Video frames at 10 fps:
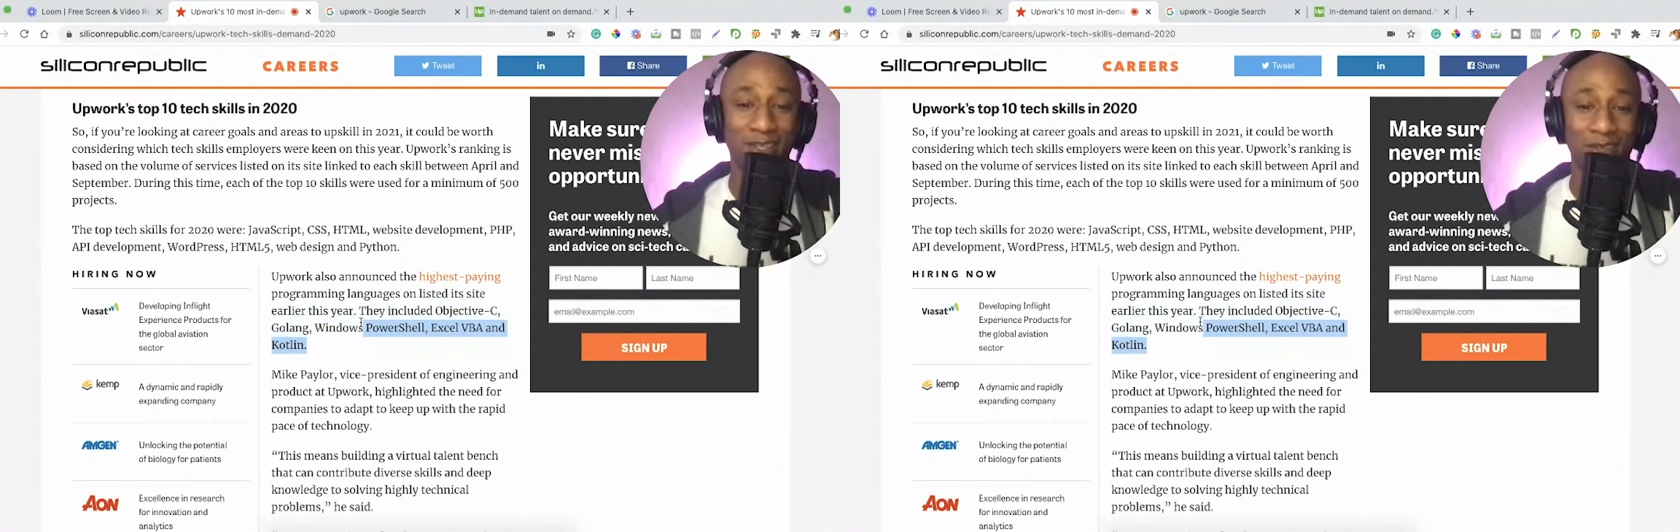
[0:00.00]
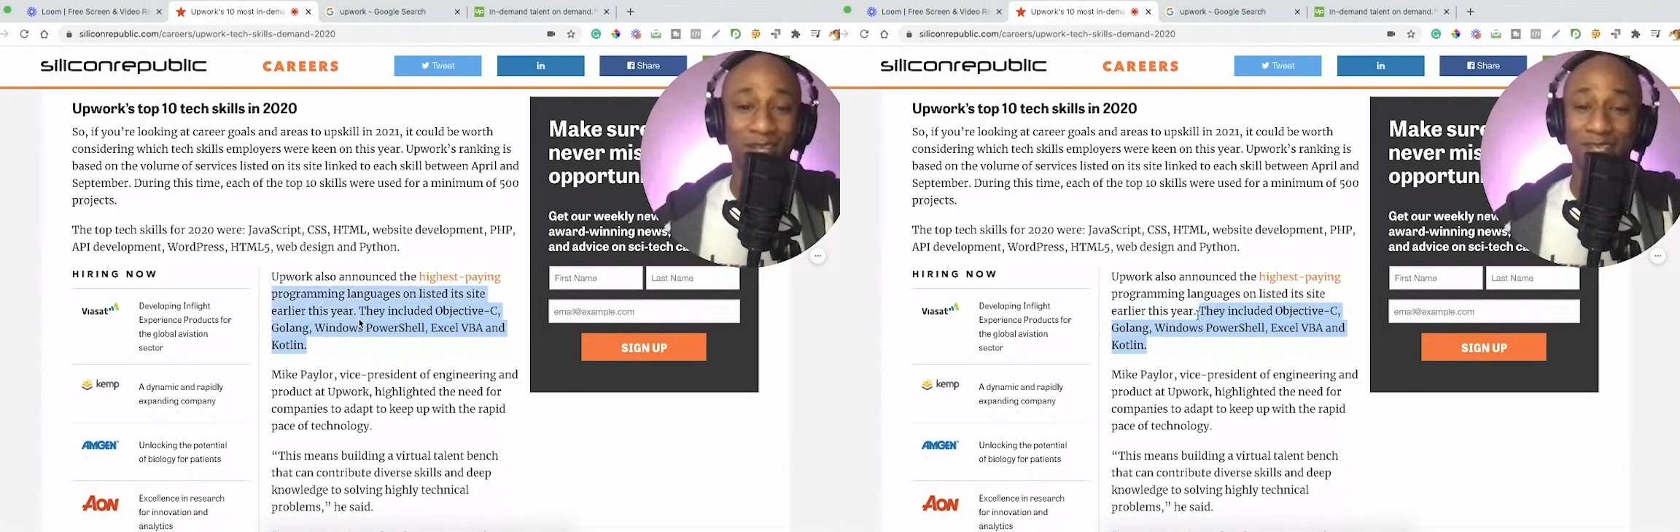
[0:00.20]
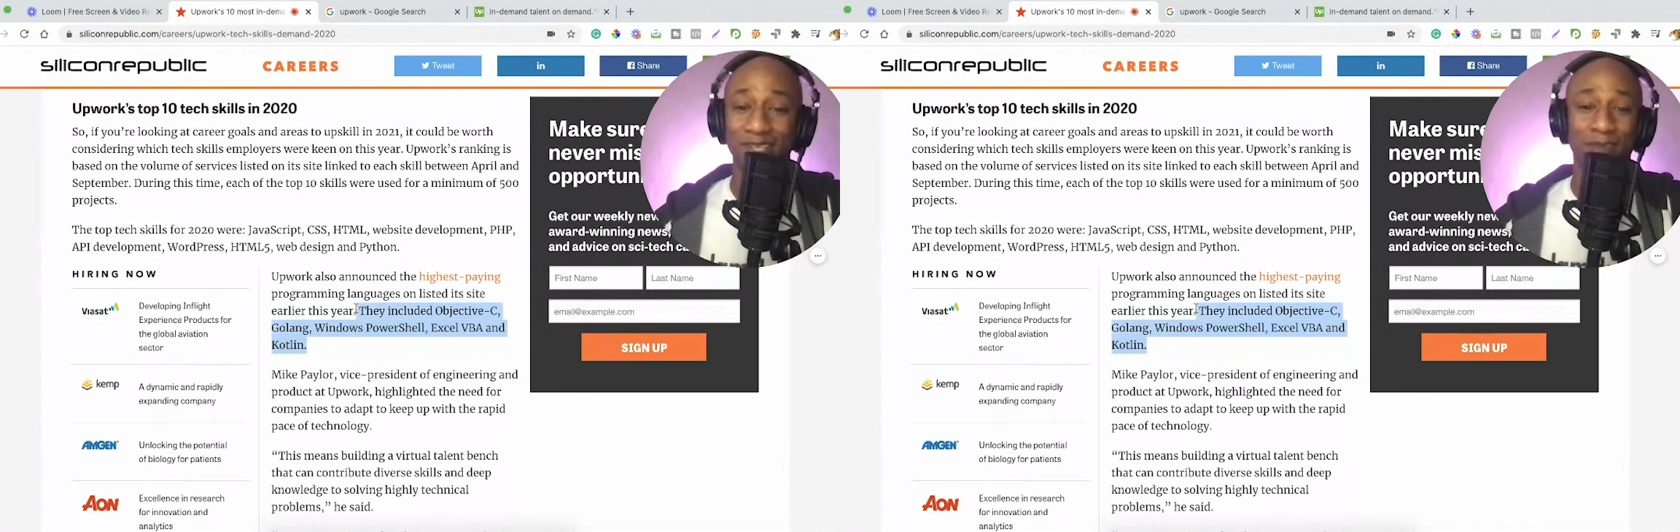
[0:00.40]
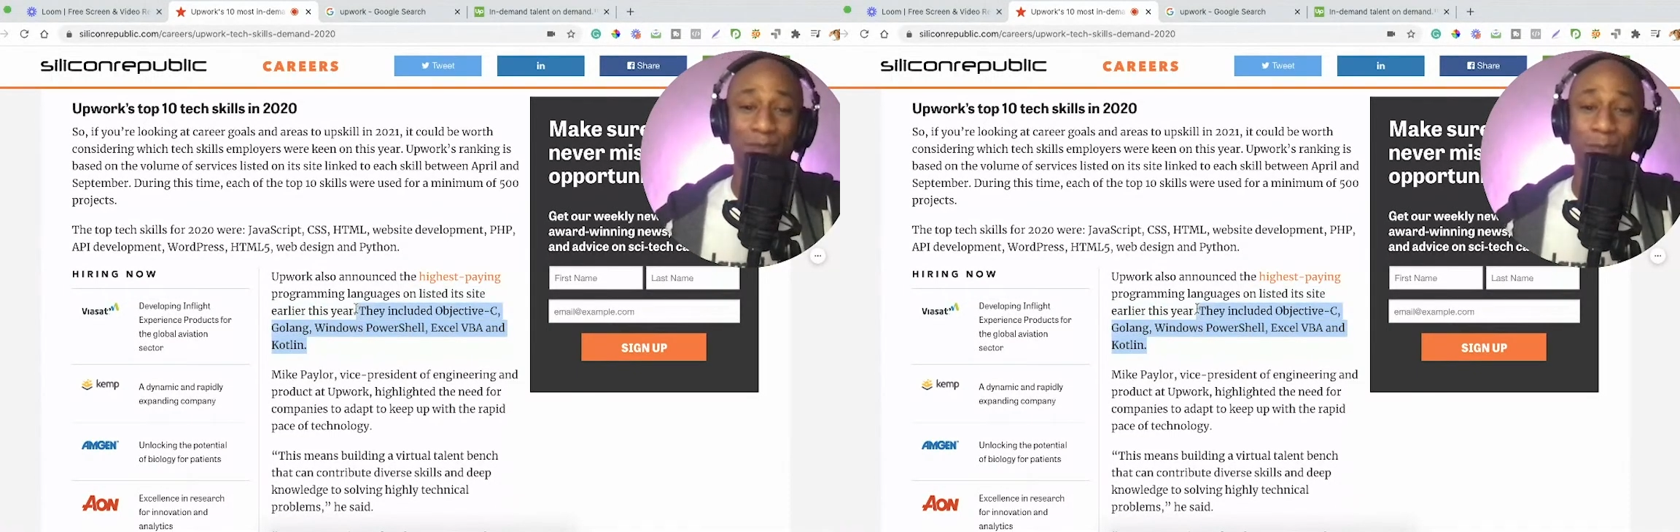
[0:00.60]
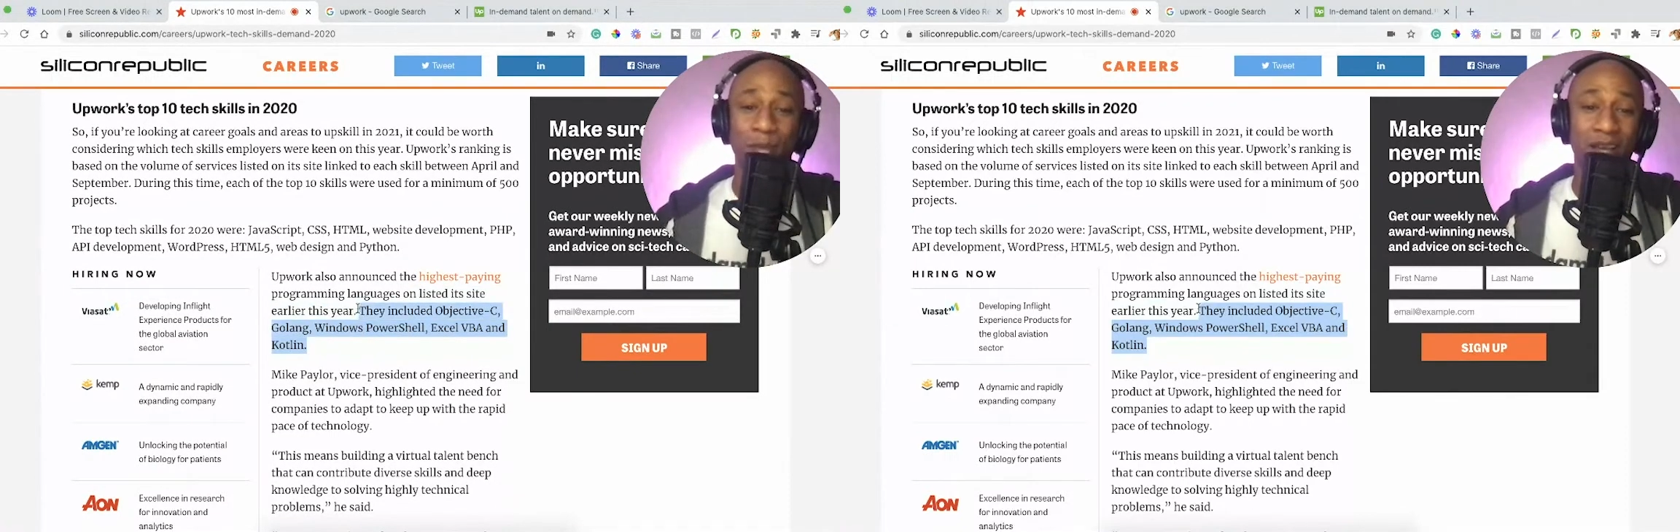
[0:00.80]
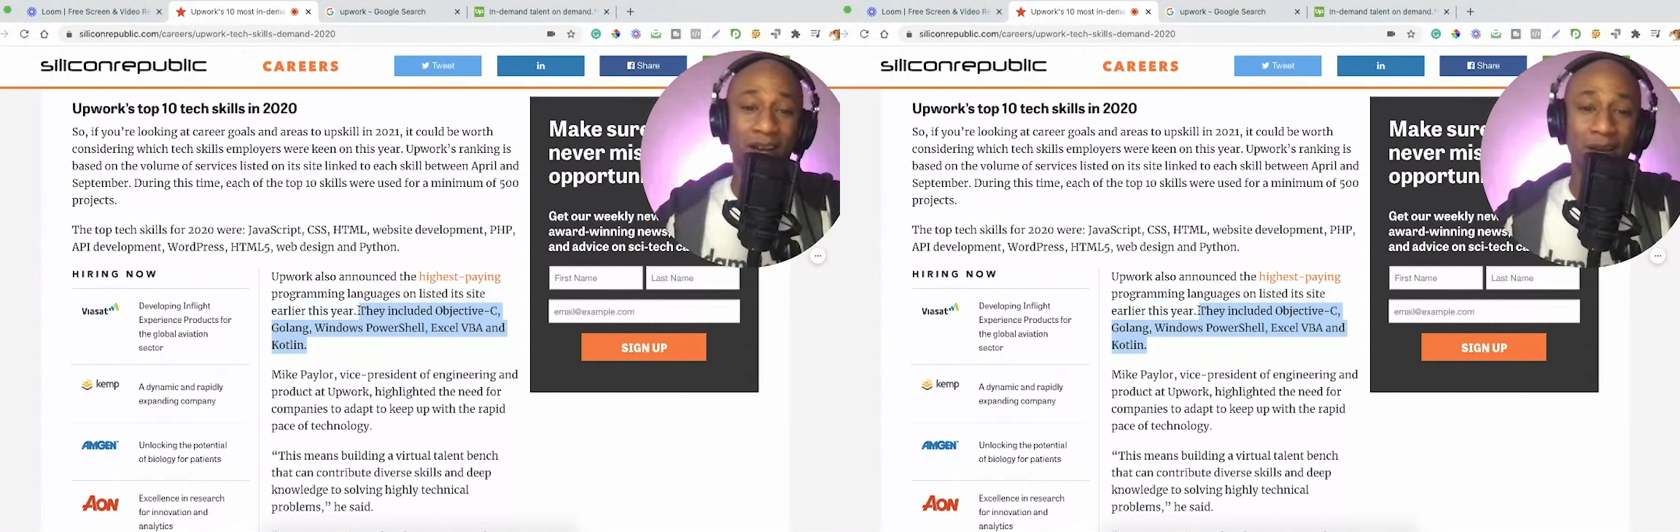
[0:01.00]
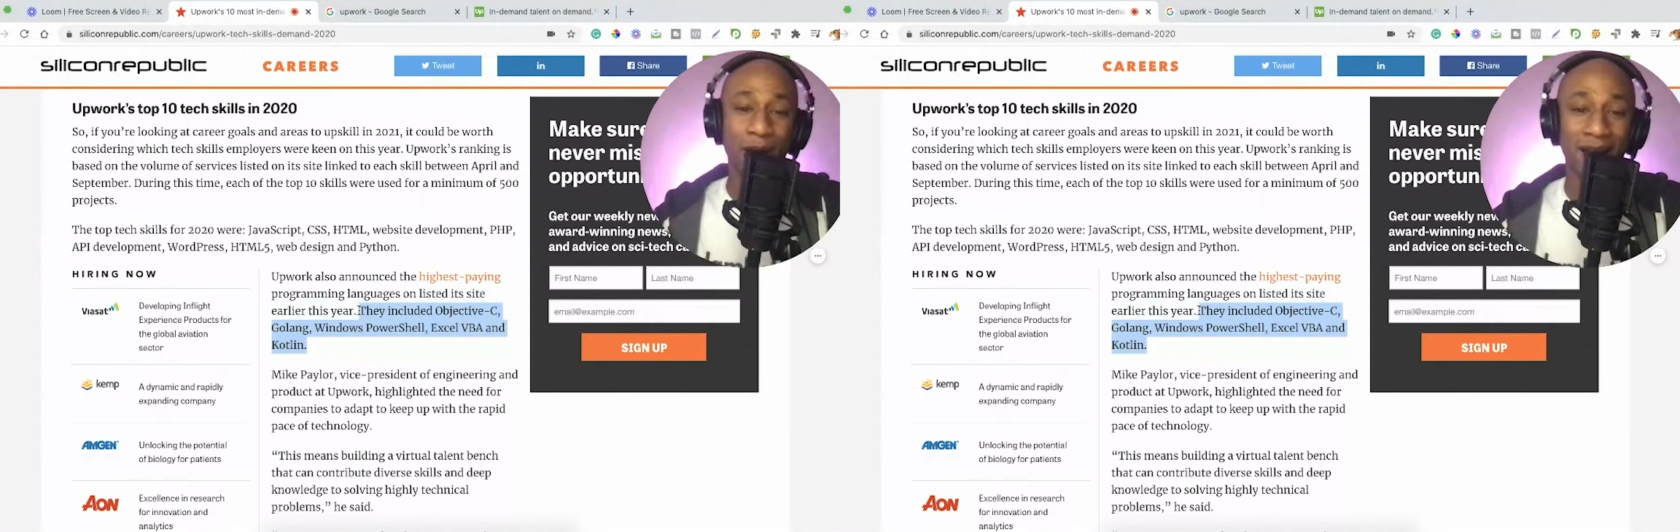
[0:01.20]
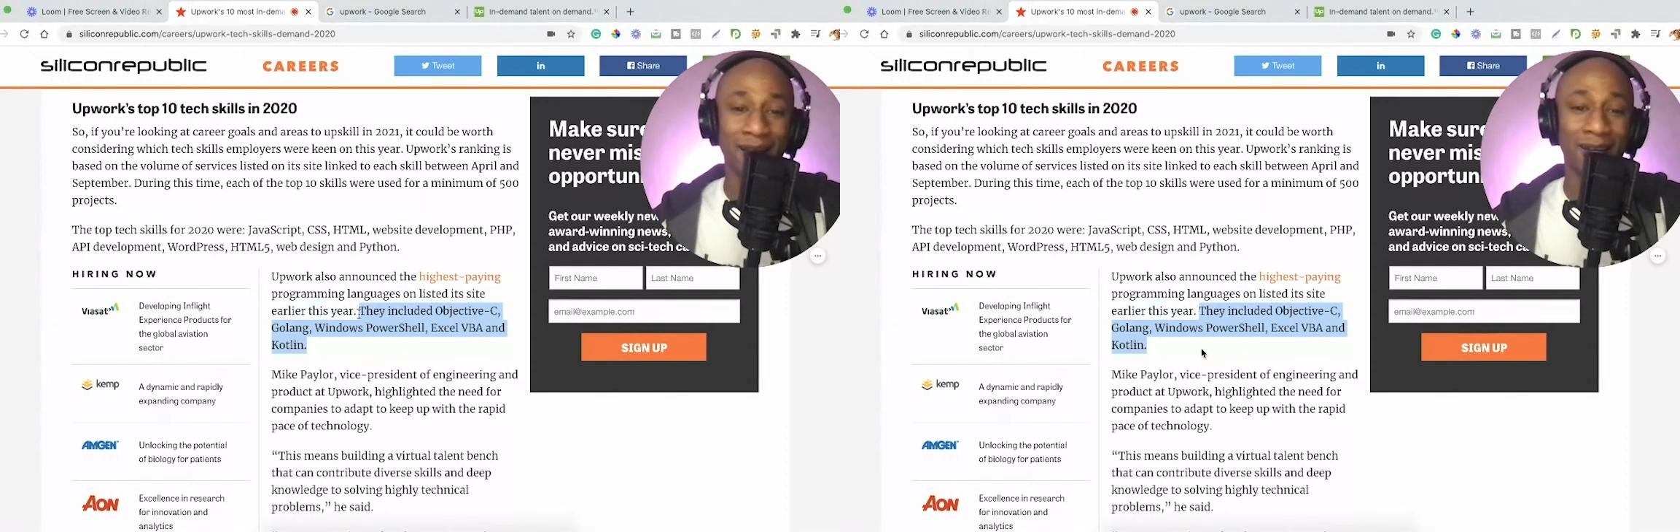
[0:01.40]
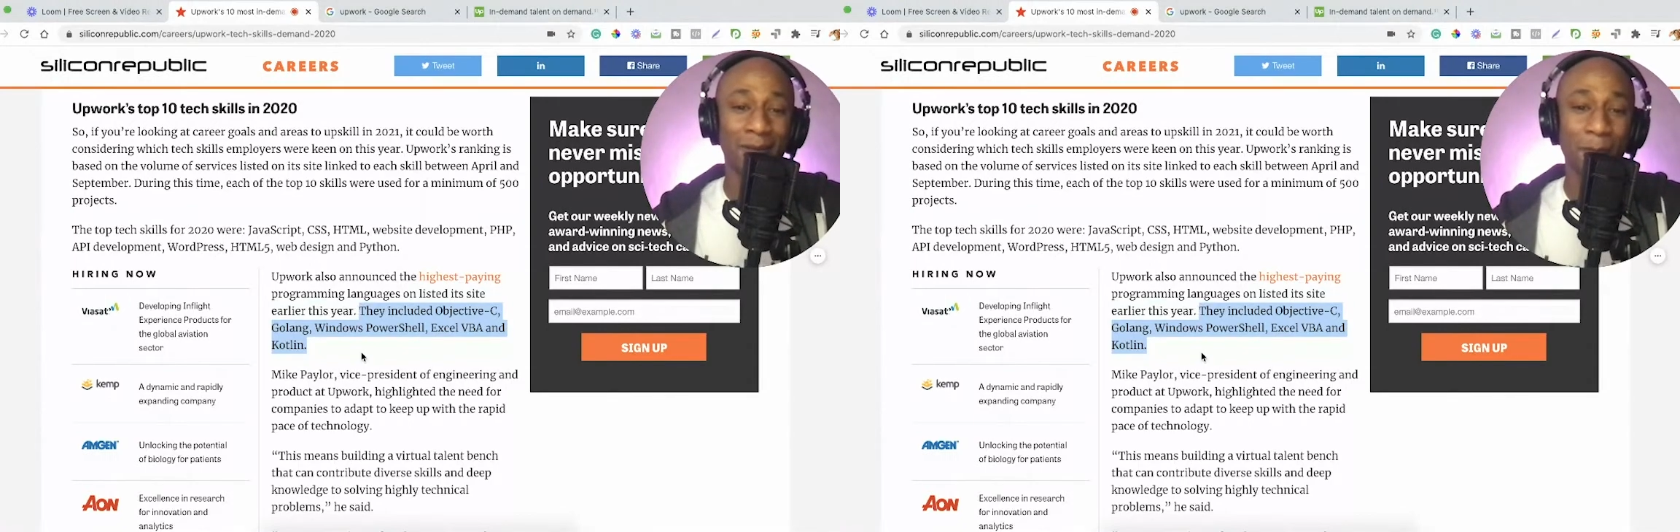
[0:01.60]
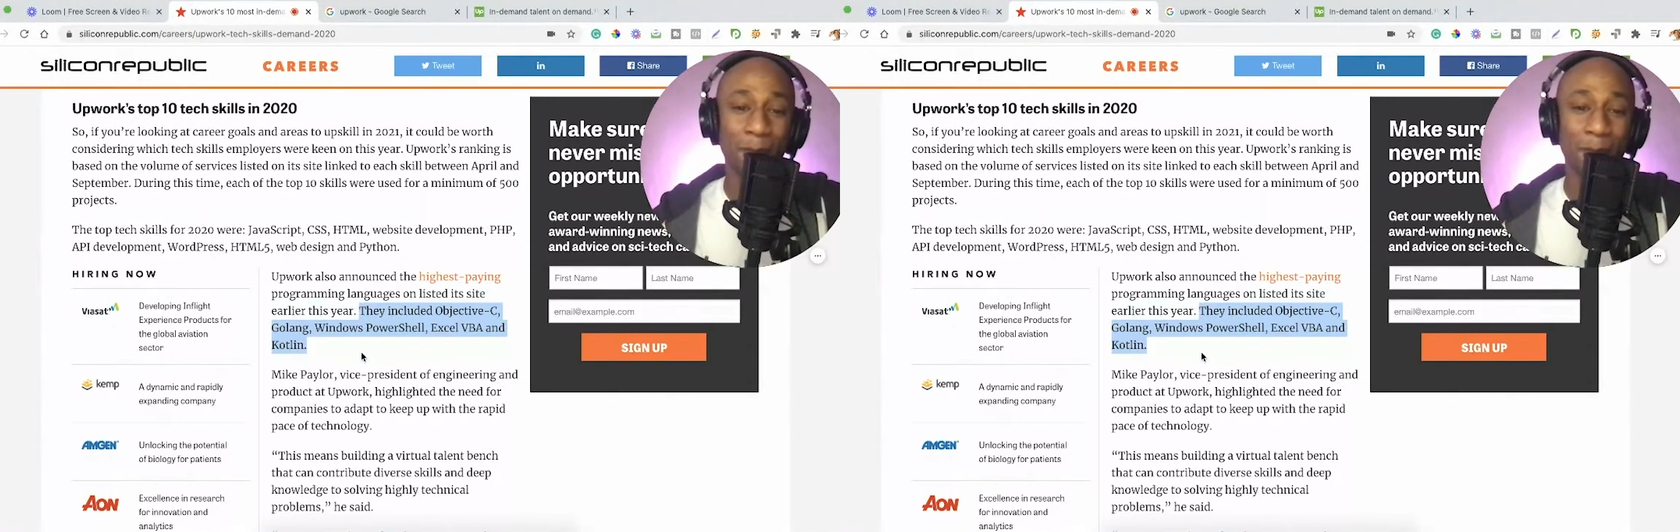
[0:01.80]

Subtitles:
So this is beyond my,